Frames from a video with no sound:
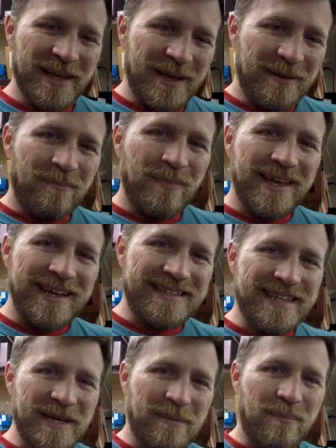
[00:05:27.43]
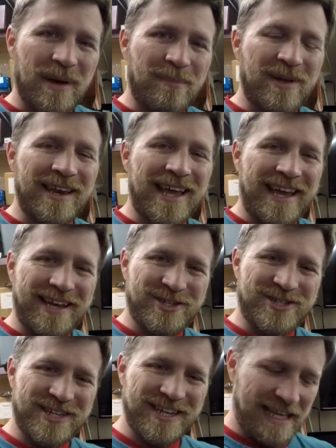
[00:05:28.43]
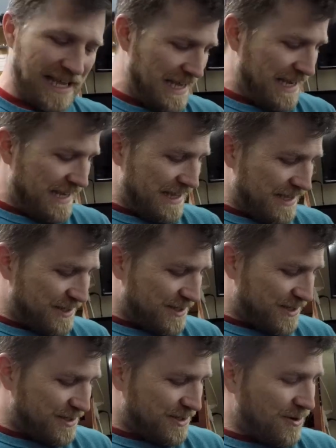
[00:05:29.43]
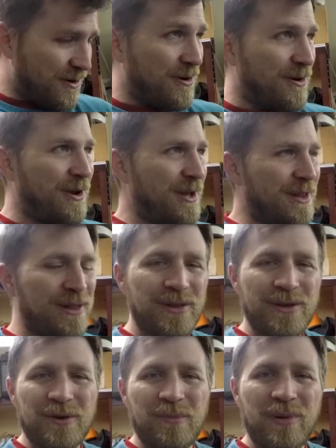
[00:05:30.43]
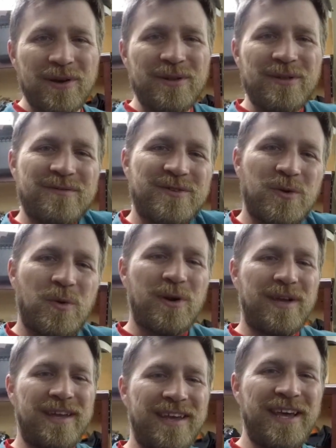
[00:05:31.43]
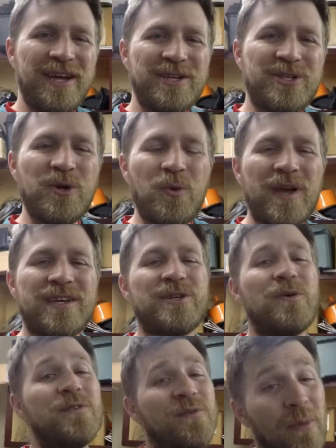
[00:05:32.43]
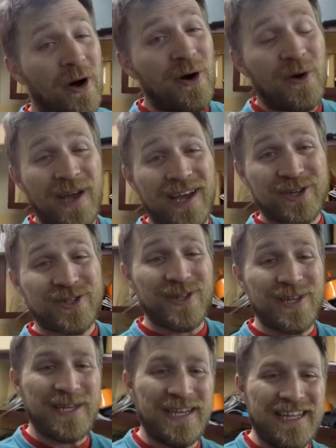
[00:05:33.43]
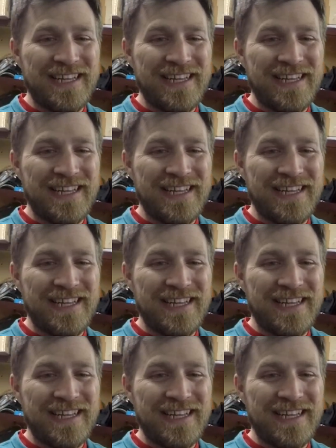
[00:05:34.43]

Meet baby Nash. This is our little bundle of joy, 2 weeks old tomorrow, actually.